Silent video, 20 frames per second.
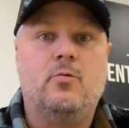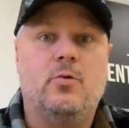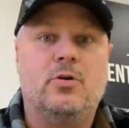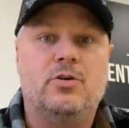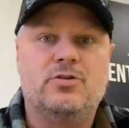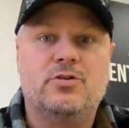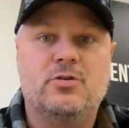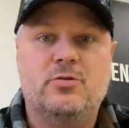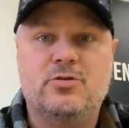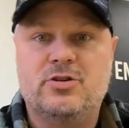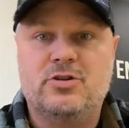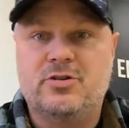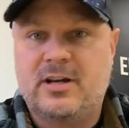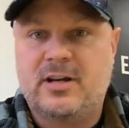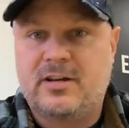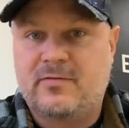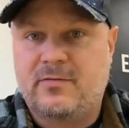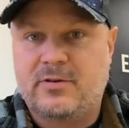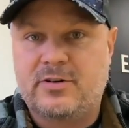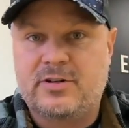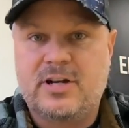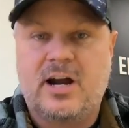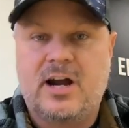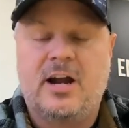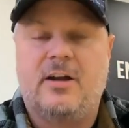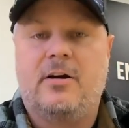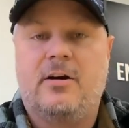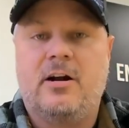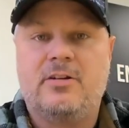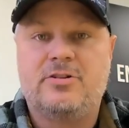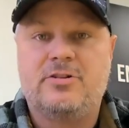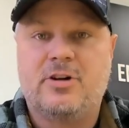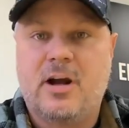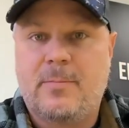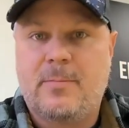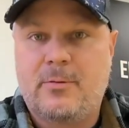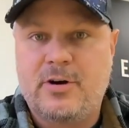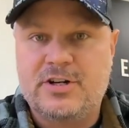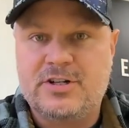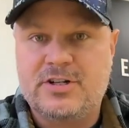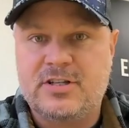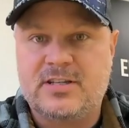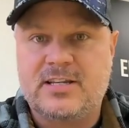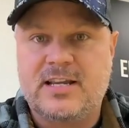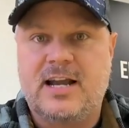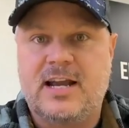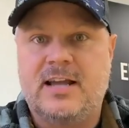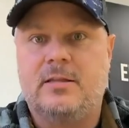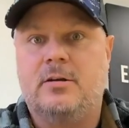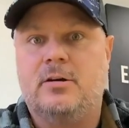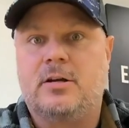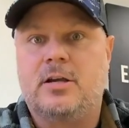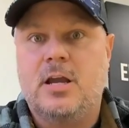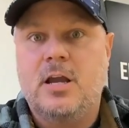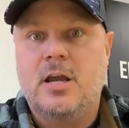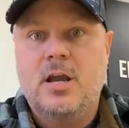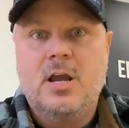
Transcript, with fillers: where's who's your next first hire? How's your operations guy look?